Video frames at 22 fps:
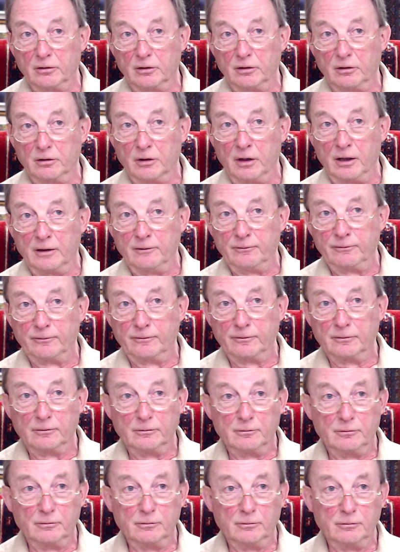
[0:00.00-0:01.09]
I've
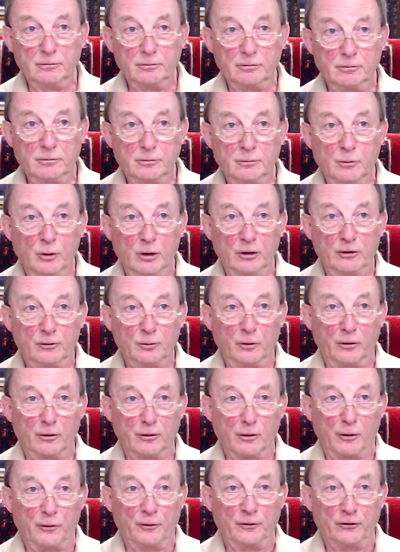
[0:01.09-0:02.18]
worked with a
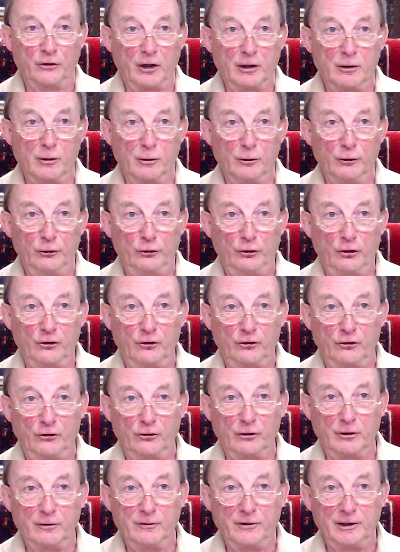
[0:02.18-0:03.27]
lot of psychologists
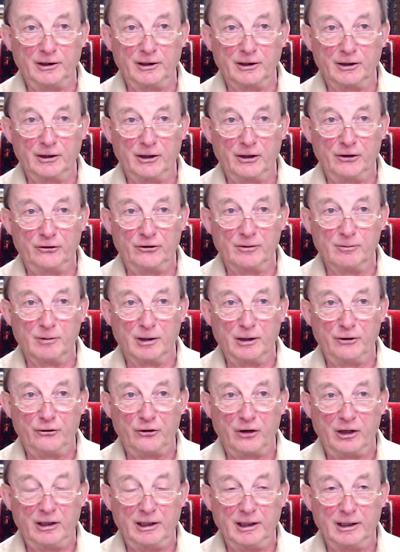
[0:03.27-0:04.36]
over the years in my
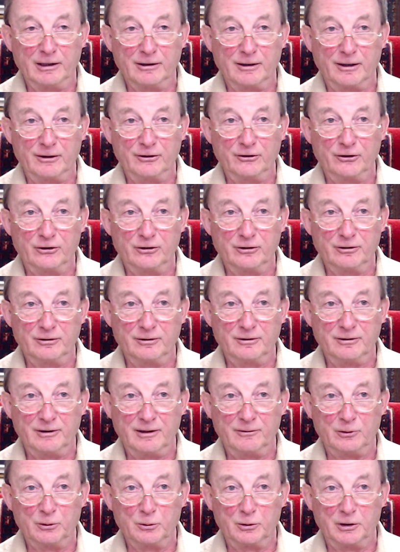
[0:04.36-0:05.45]
training in London and
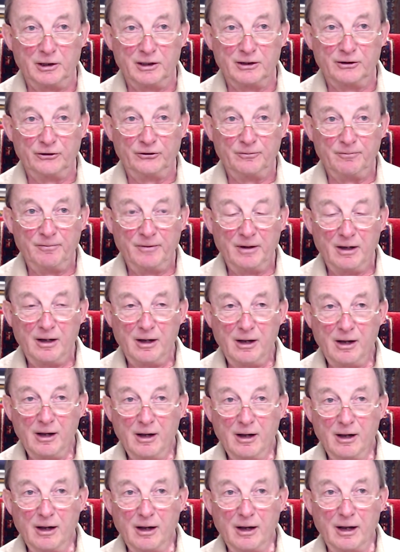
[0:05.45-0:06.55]
everywhere else,
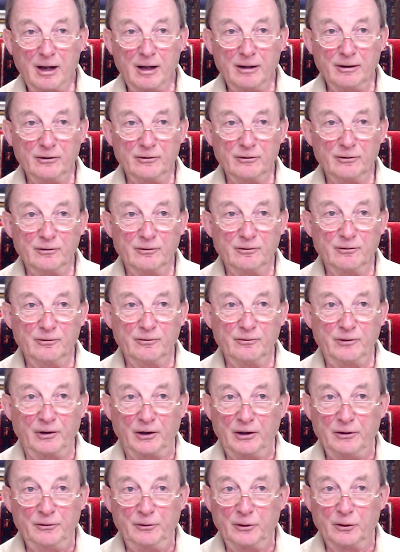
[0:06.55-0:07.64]
and very
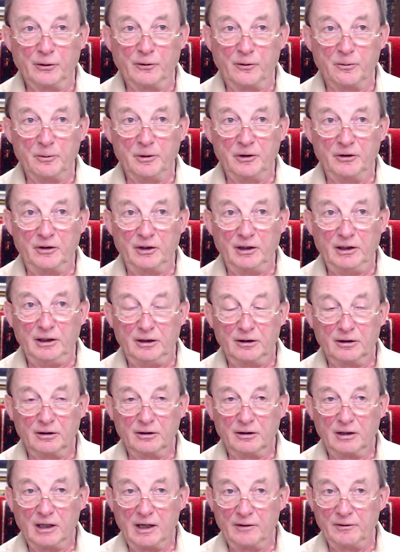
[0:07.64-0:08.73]
few of them indeed
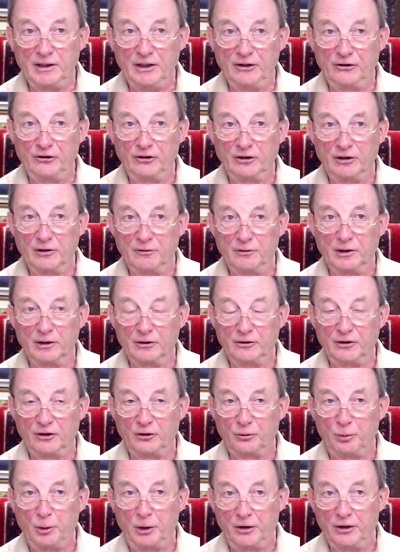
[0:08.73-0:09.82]
have any significant
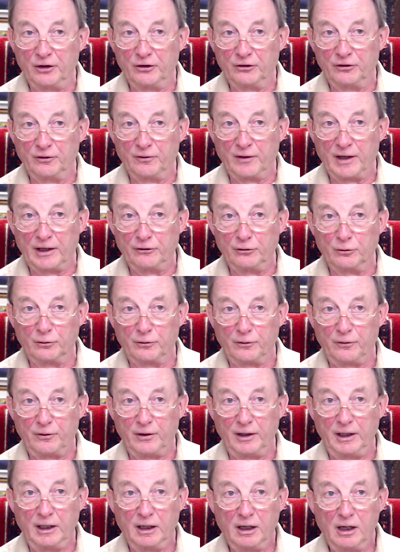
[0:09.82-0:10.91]
experience of that sort of
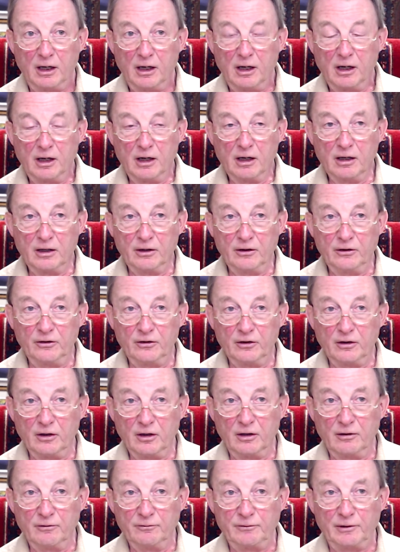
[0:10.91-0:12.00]
thing, and
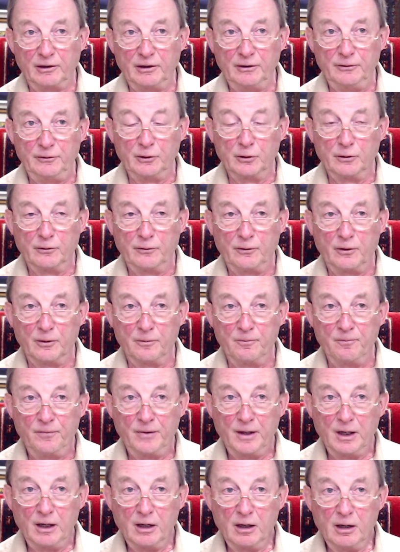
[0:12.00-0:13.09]
very few of them
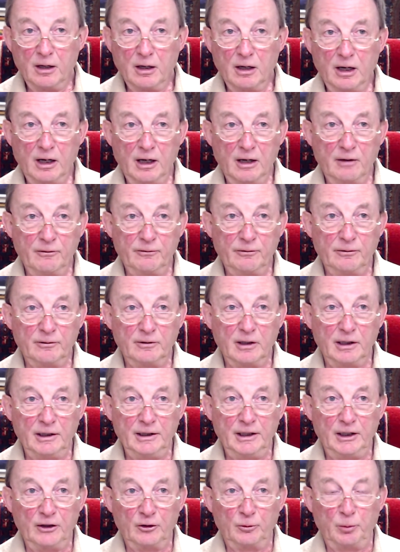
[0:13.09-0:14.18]
have any
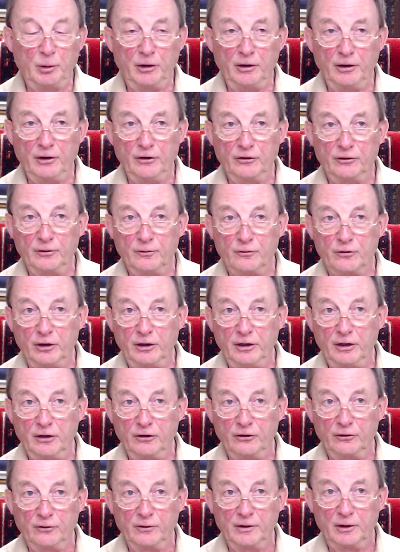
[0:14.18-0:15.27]
experience of treating
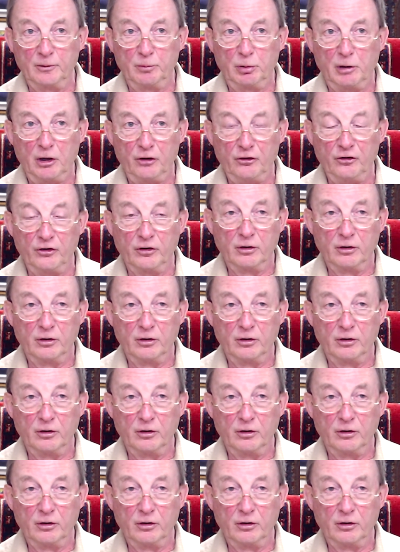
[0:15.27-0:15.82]
severe depression.